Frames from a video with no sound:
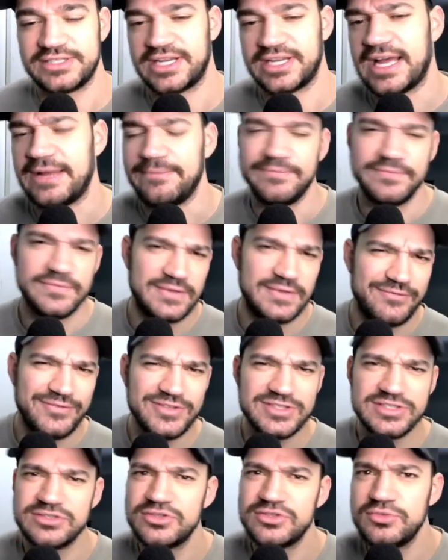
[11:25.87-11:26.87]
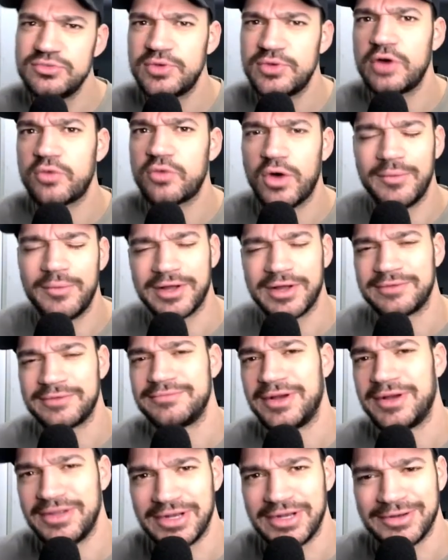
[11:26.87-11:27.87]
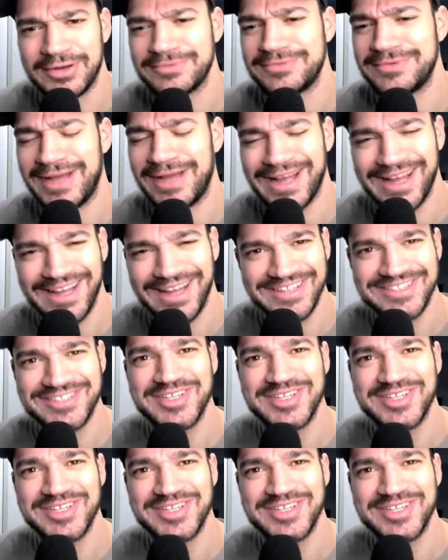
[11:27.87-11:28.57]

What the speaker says: Again, if it's too overwhelming, it's